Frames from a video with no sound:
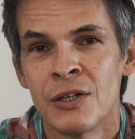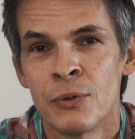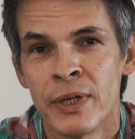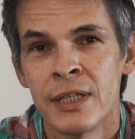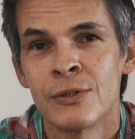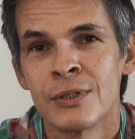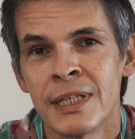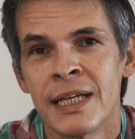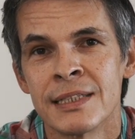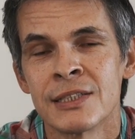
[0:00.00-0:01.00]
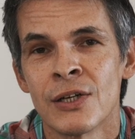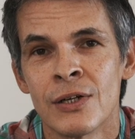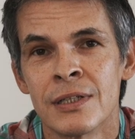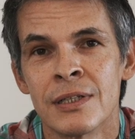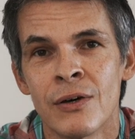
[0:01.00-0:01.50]
real good lens
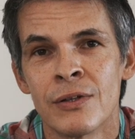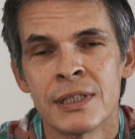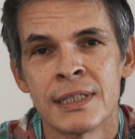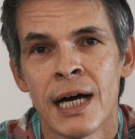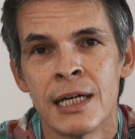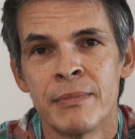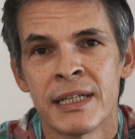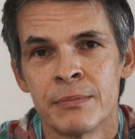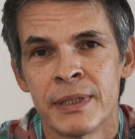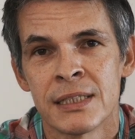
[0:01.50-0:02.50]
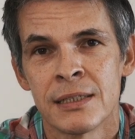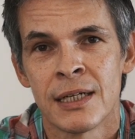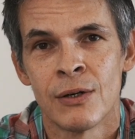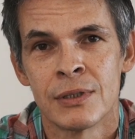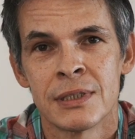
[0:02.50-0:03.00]
on this high megapixel
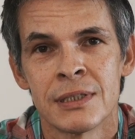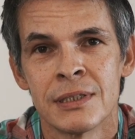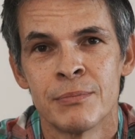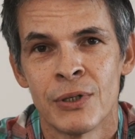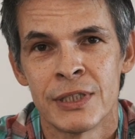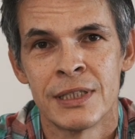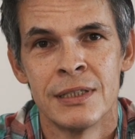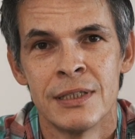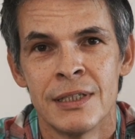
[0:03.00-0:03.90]
count body.